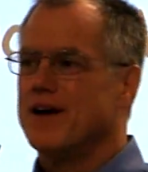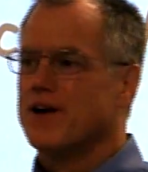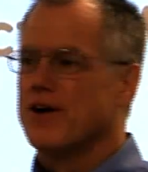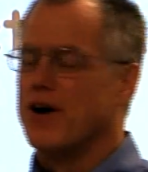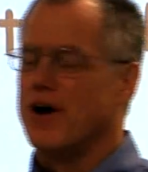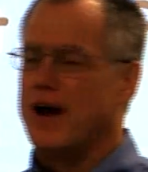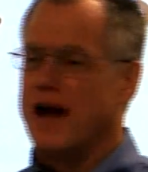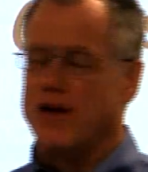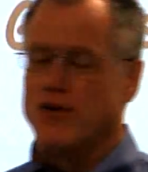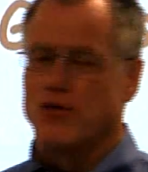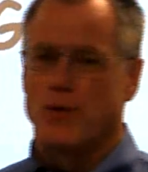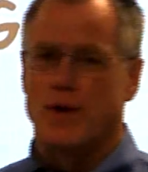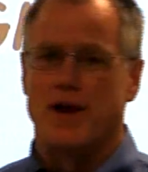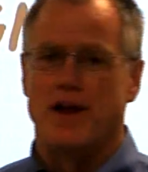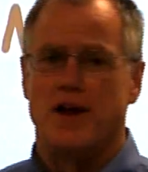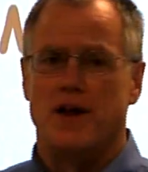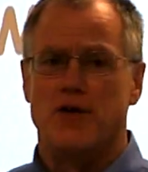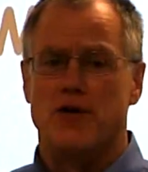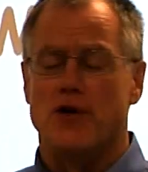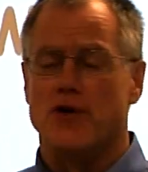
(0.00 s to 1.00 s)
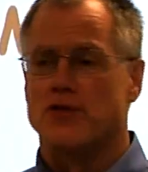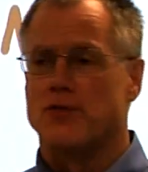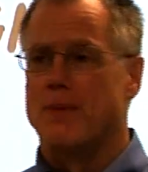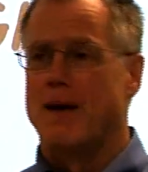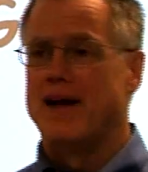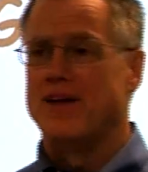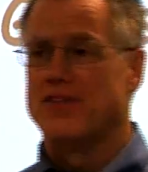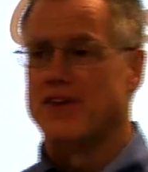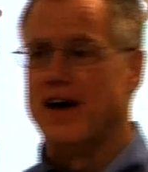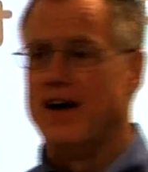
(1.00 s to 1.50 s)
Good. I just want to introduce
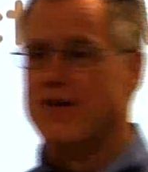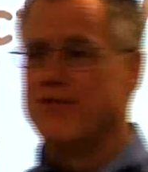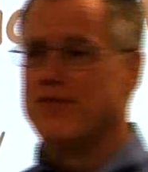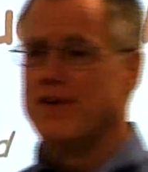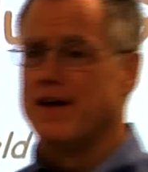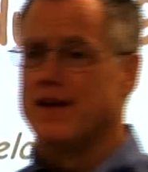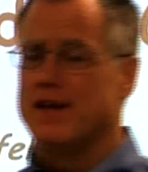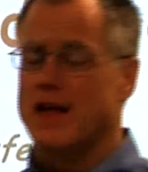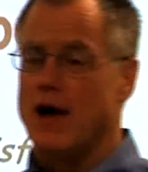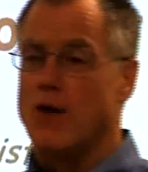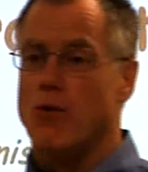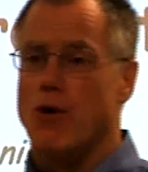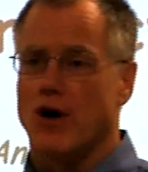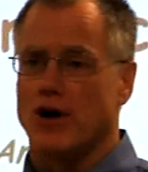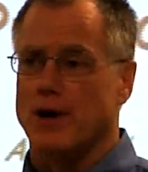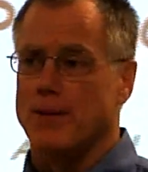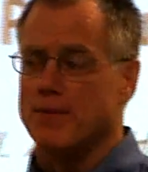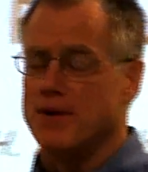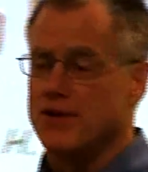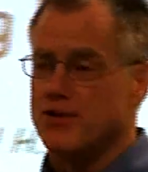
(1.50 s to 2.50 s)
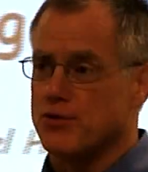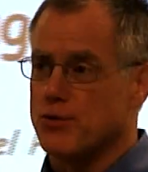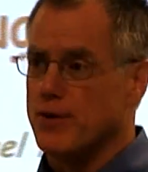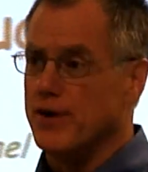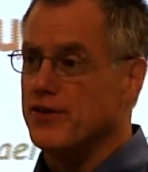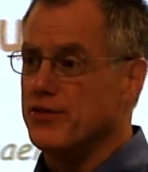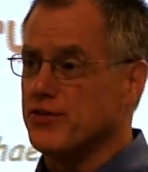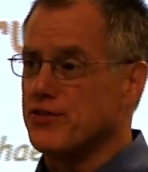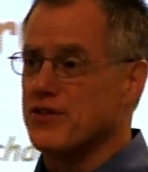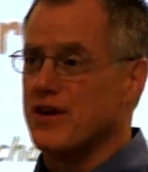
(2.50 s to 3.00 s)
myself and, and welcome you to
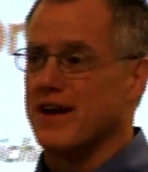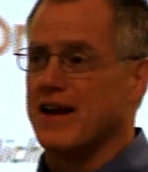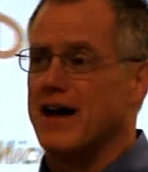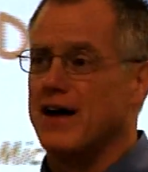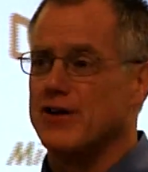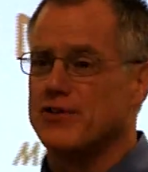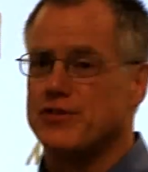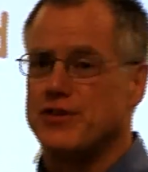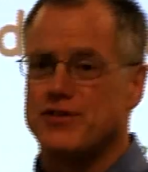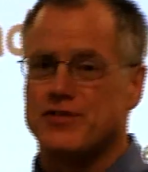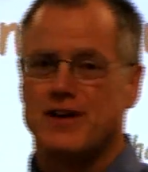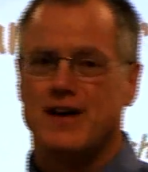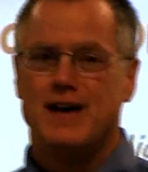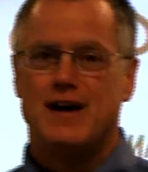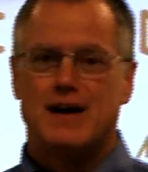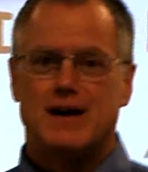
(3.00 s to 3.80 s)
Regis Technologies.